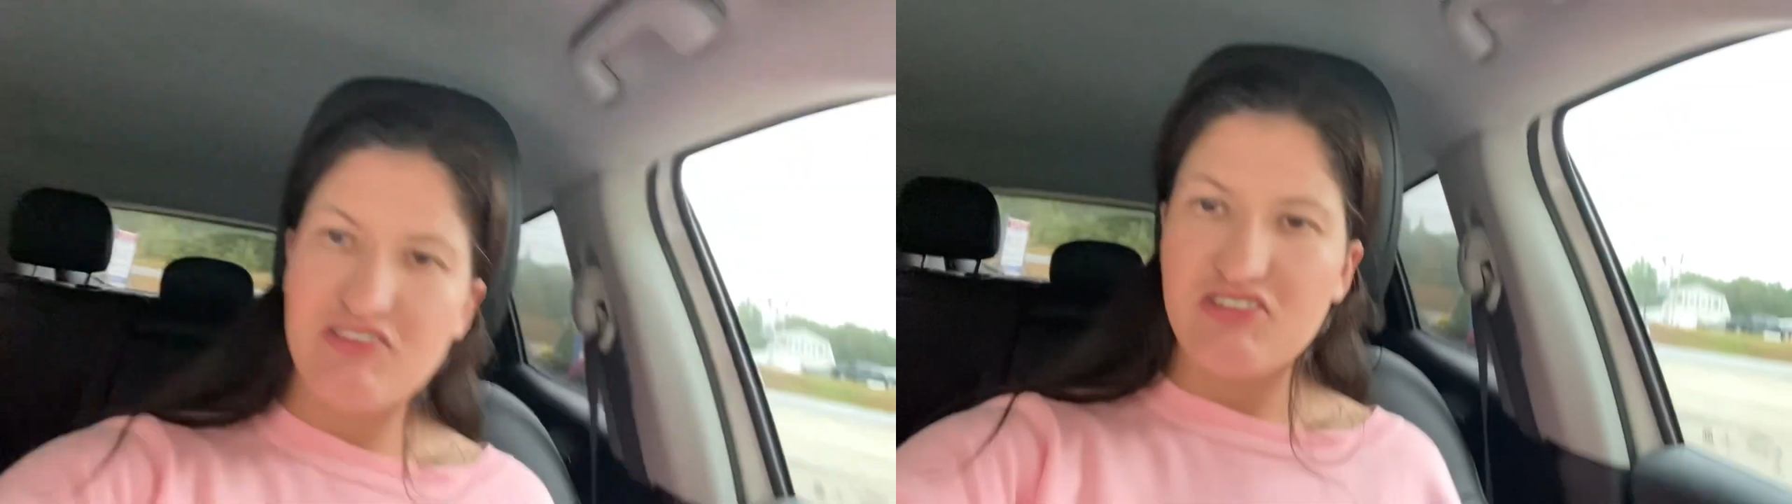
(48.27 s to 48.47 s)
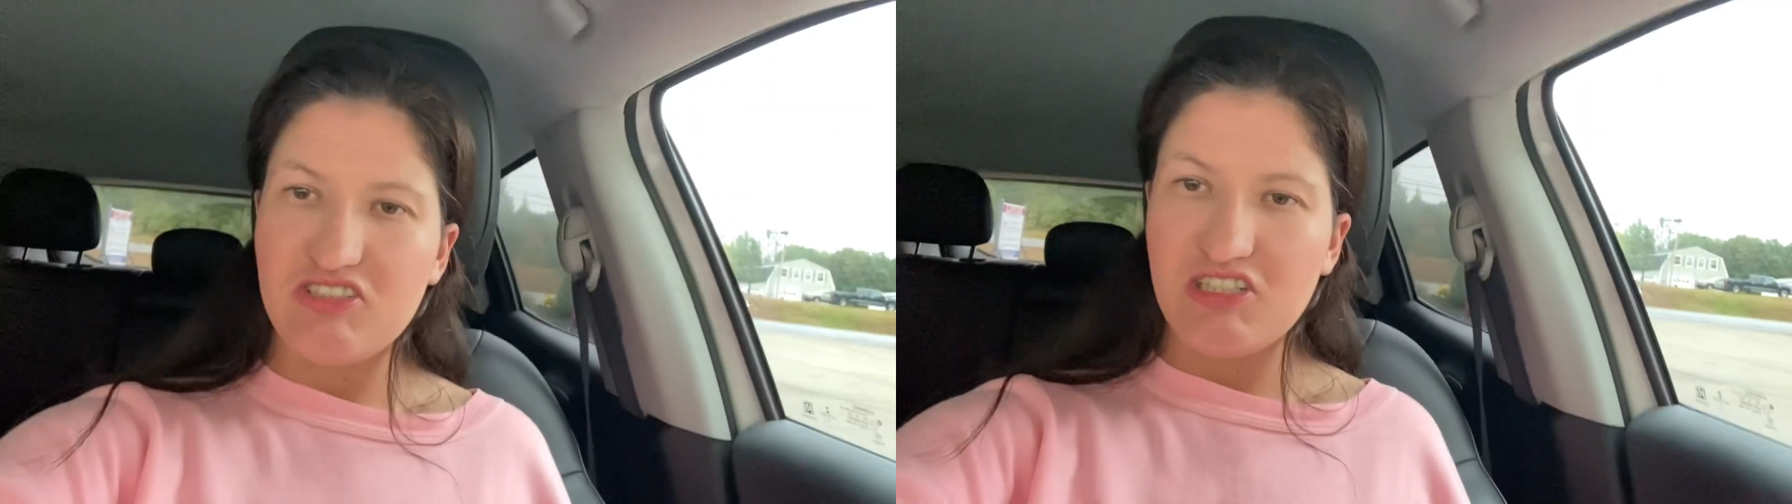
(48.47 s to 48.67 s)

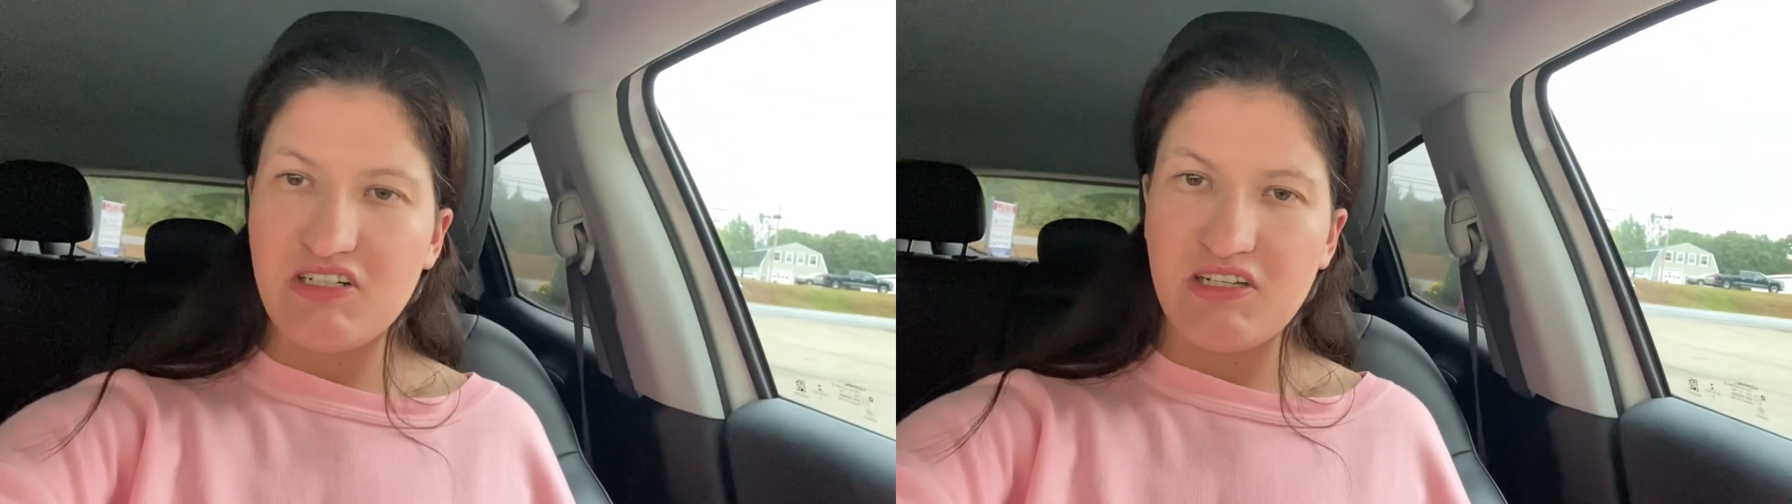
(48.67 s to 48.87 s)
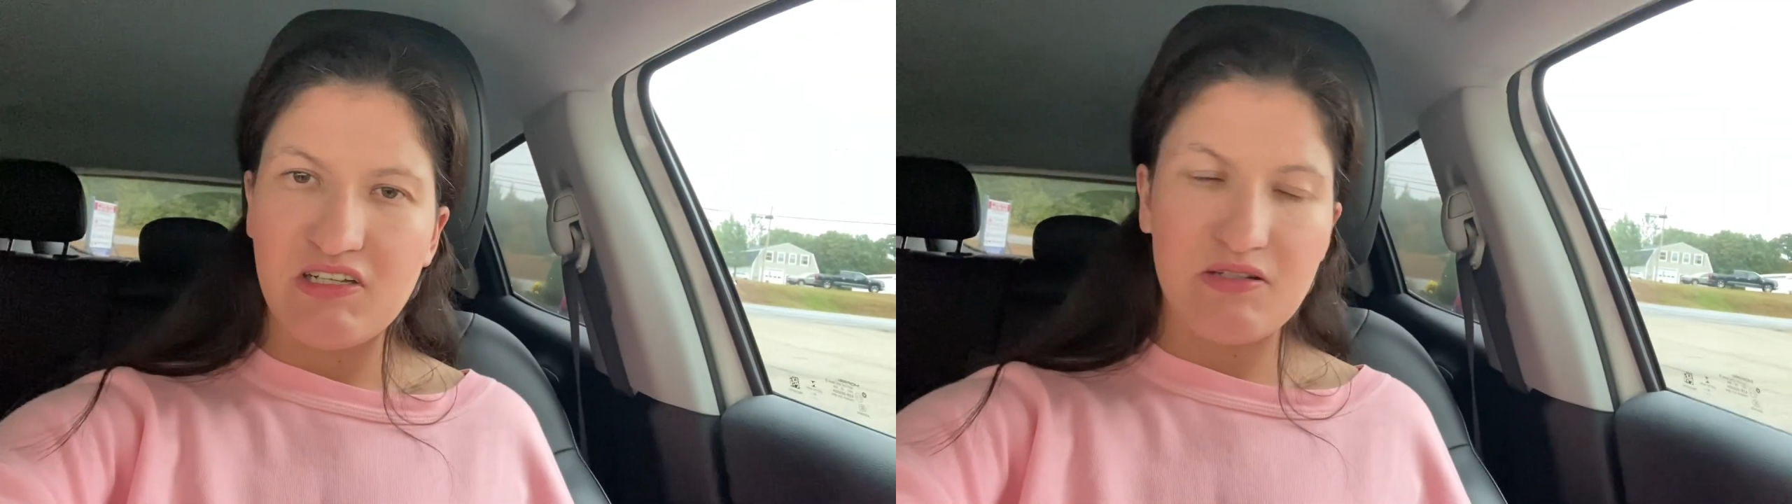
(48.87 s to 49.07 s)
just
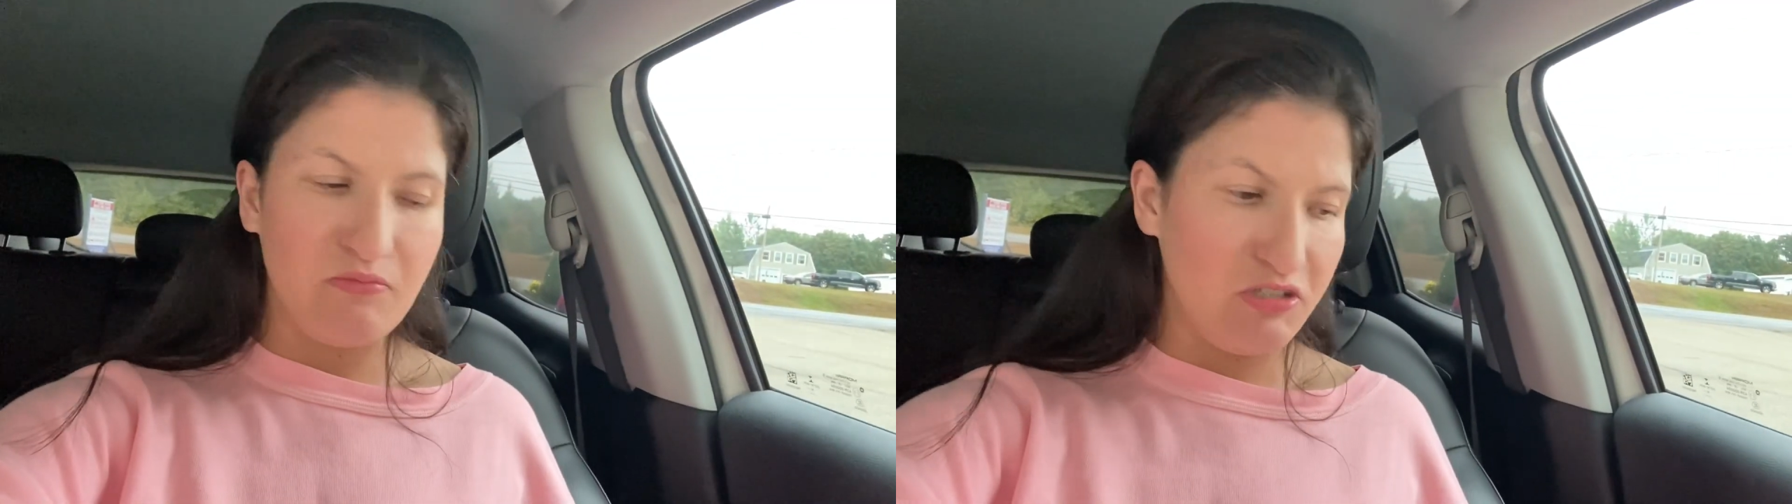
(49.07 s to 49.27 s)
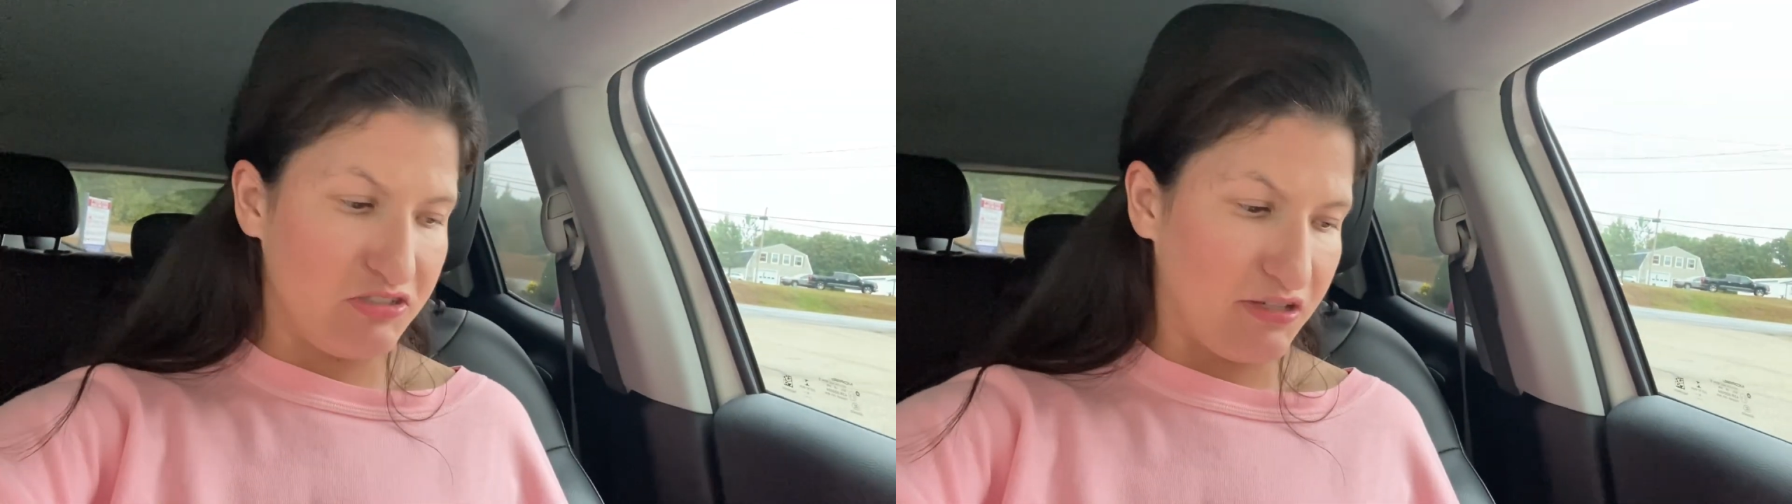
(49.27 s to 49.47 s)
chilling. We just